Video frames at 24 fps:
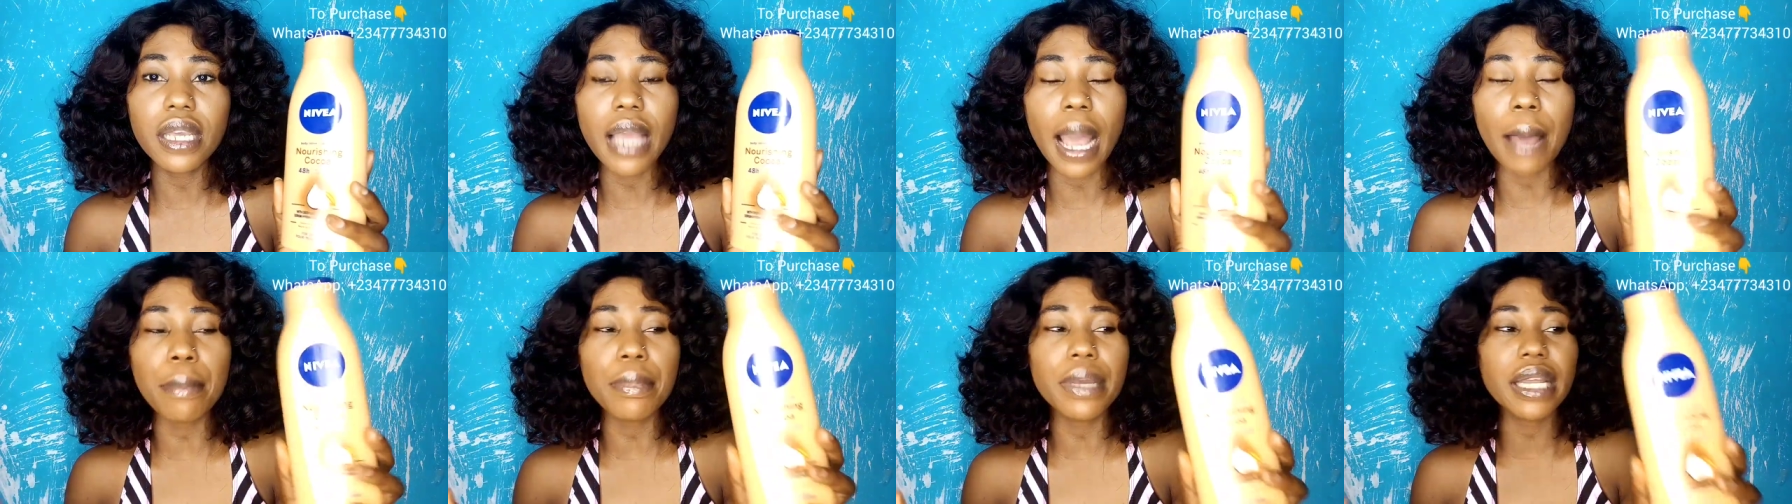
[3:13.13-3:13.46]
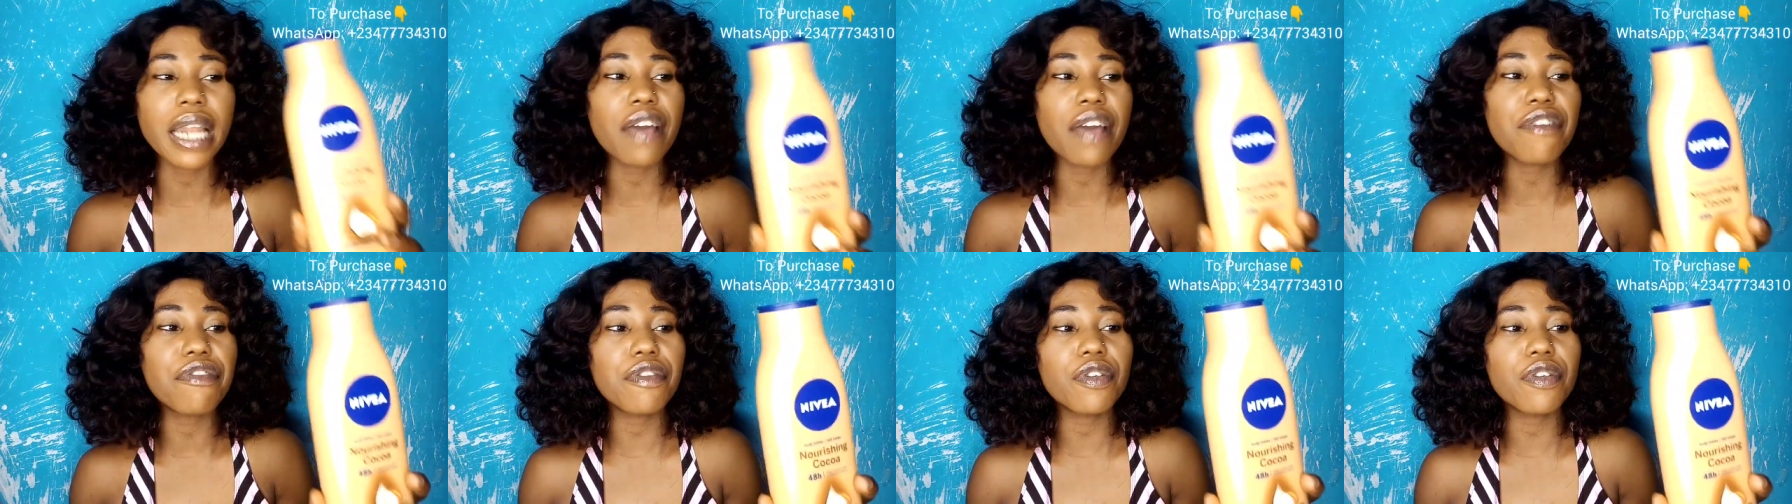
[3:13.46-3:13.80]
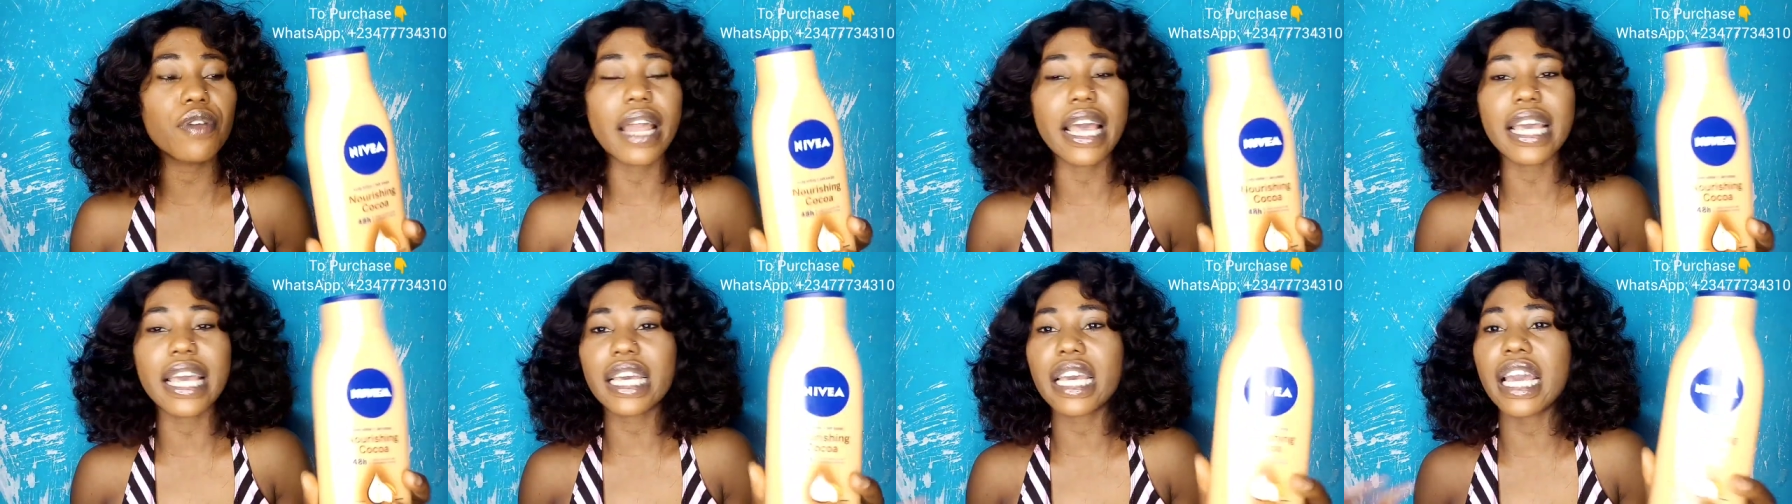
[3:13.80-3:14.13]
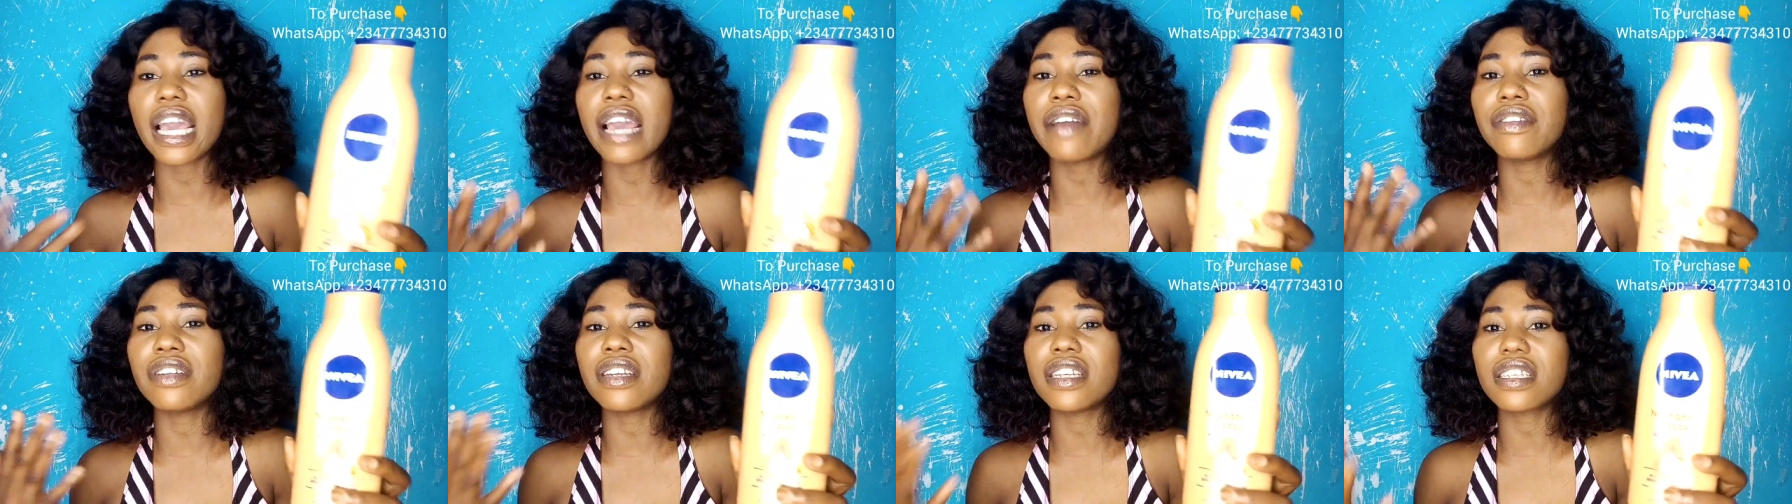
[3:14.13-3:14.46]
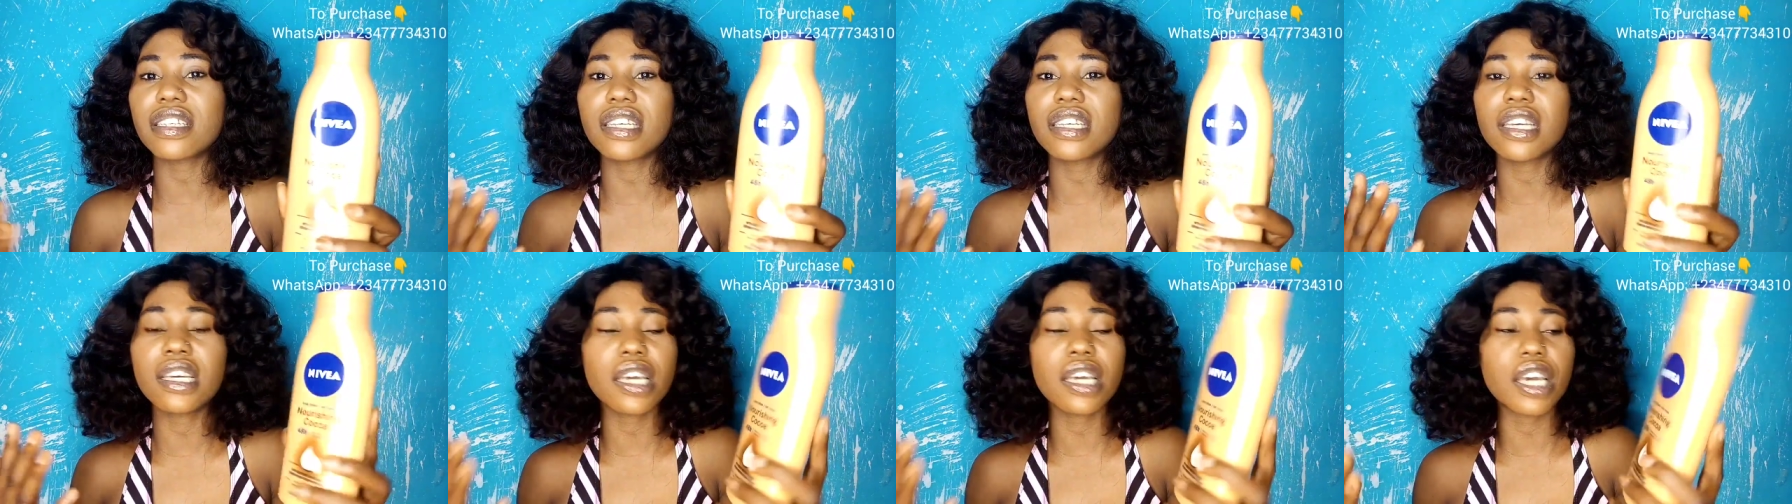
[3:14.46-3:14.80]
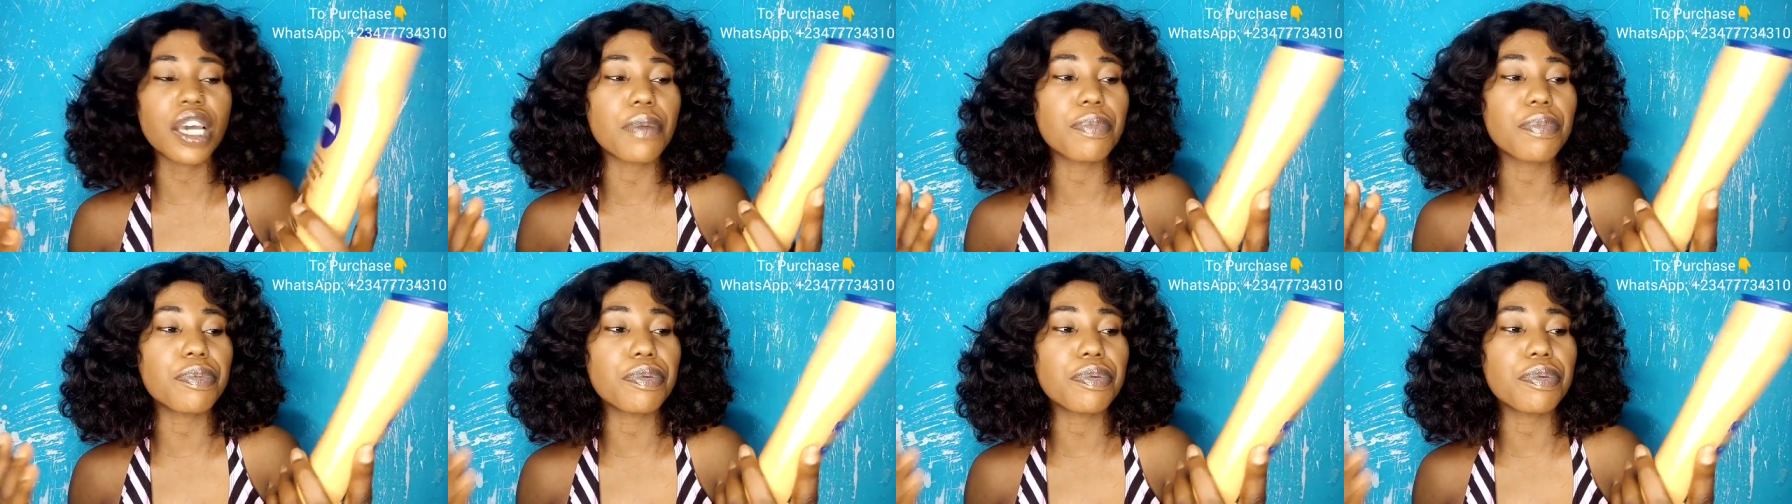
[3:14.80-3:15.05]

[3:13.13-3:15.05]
I mean, I feel like any skincare